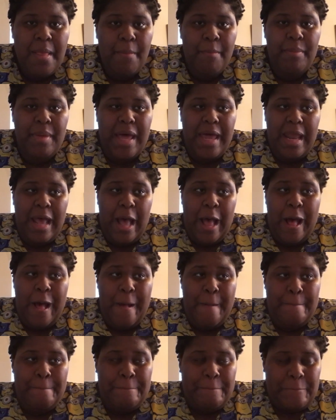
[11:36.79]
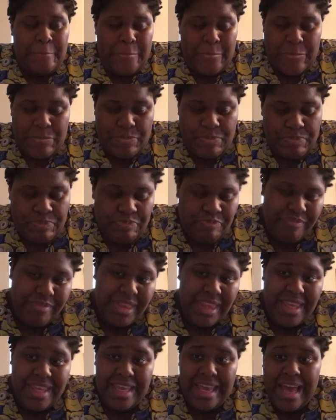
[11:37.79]
But
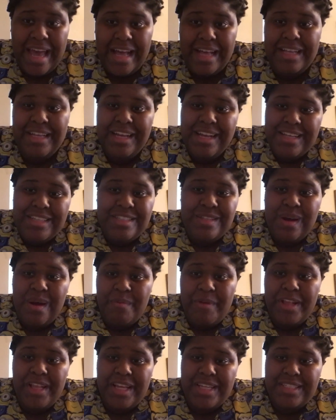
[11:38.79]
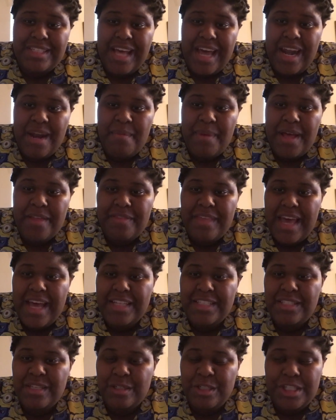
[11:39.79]
yeah, so I'm really excited about
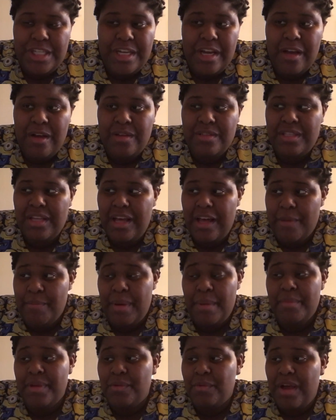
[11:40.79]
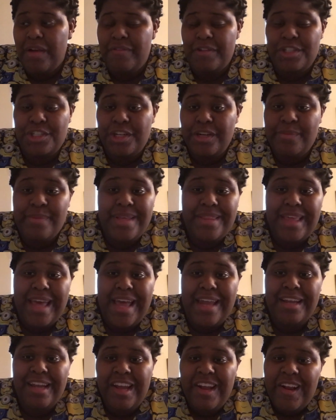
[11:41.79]
that. So she knows, my midwife assured me
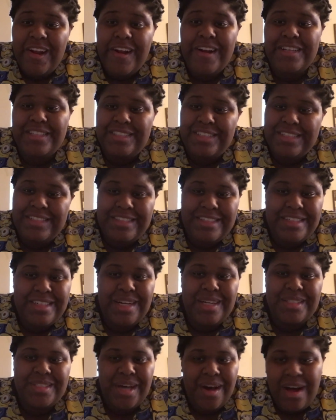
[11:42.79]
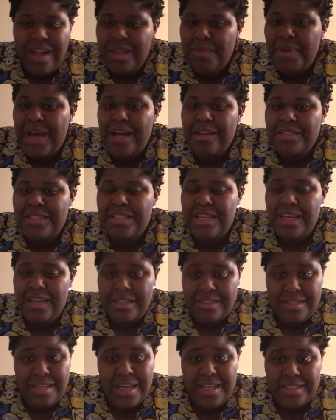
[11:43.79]
that her assistant knows all about
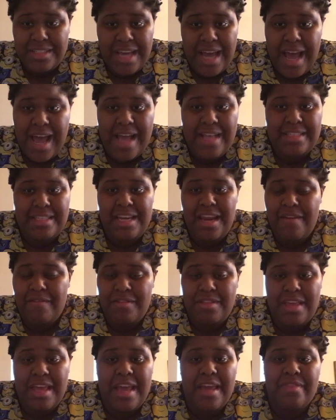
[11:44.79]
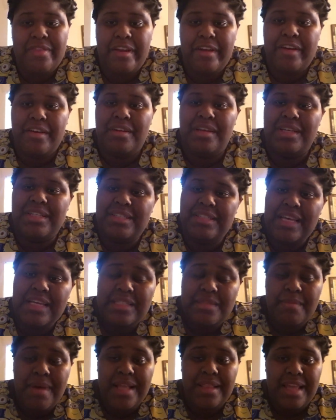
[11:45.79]
tongue ties and everything, and they're going to
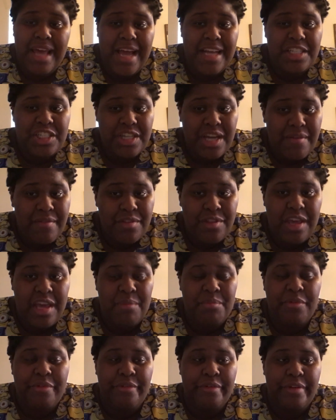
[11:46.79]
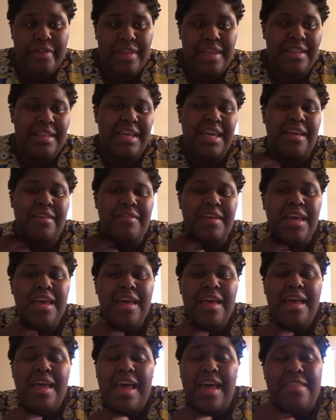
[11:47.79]
assess my latch and everything before they leave,
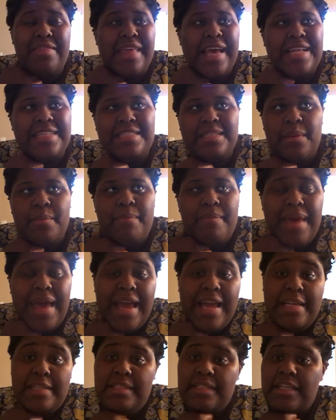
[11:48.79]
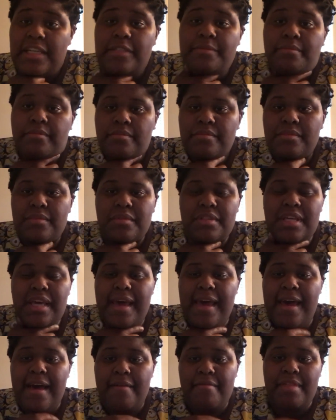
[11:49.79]
and that's amazing to
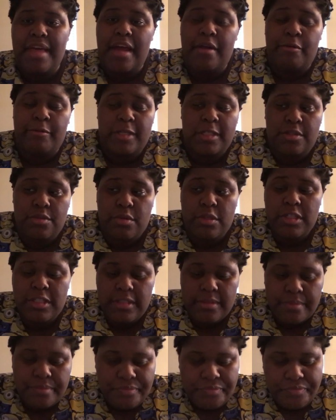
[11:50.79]
have that resource.